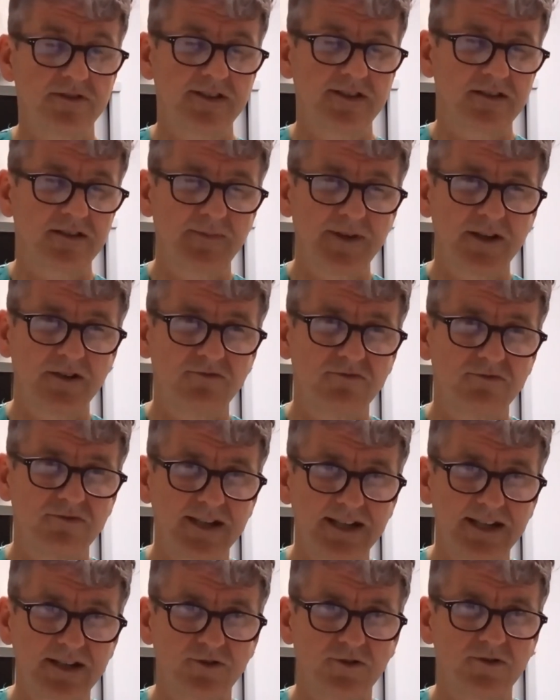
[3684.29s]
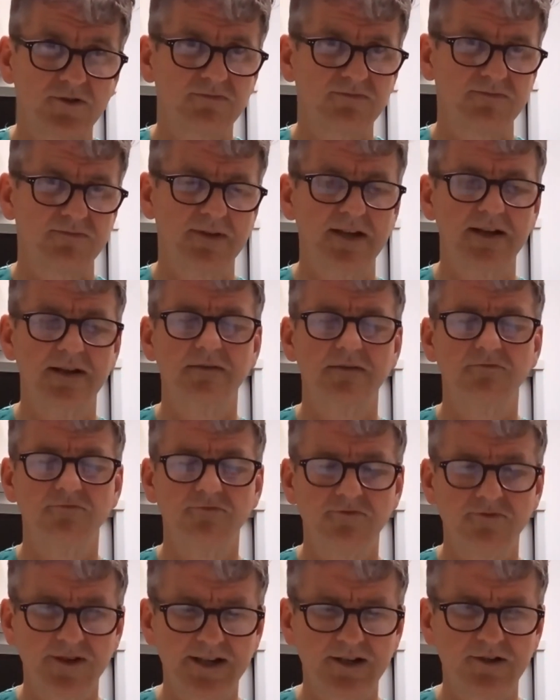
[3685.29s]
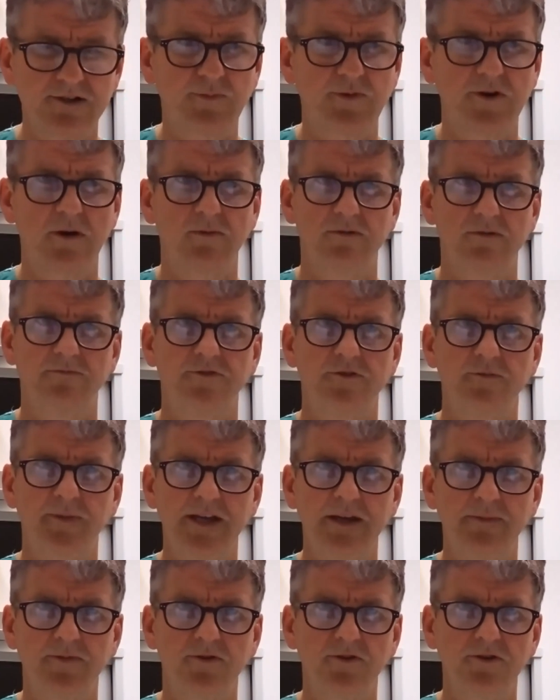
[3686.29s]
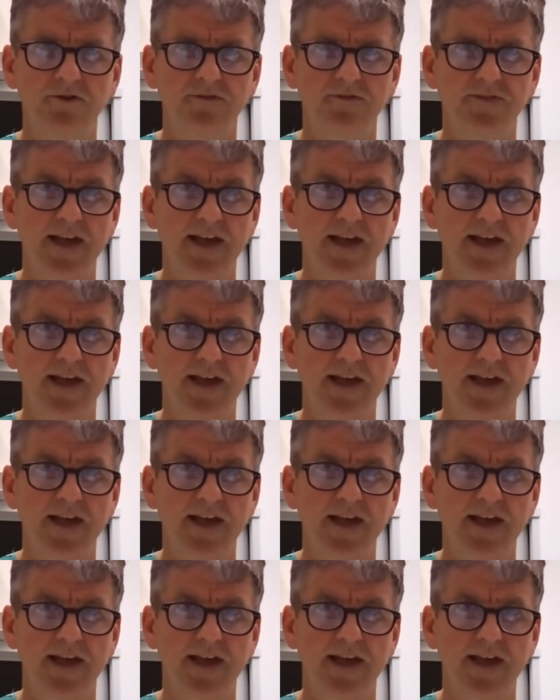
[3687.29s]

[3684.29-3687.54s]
And this can be a real problem for people who have